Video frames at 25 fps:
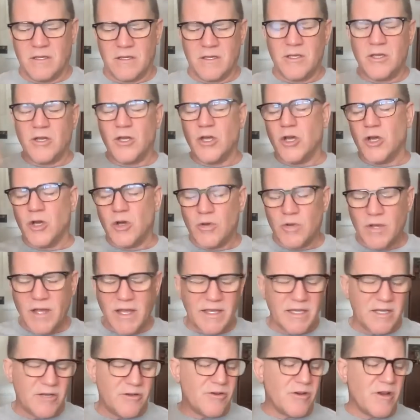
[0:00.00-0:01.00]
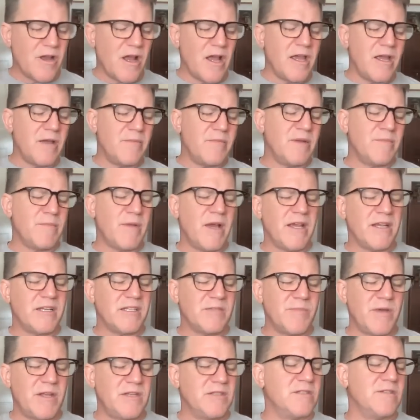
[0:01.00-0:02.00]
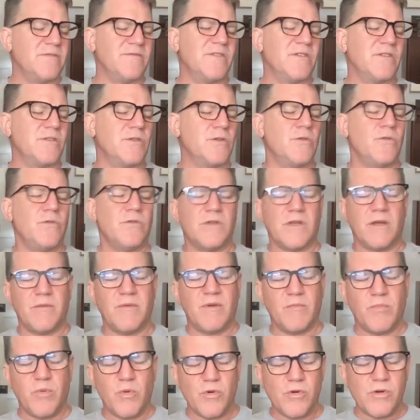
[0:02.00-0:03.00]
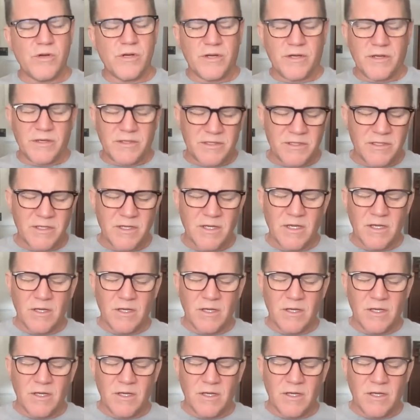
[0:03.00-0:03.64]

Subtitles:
Like, here I am in my expensive suit, I'm important.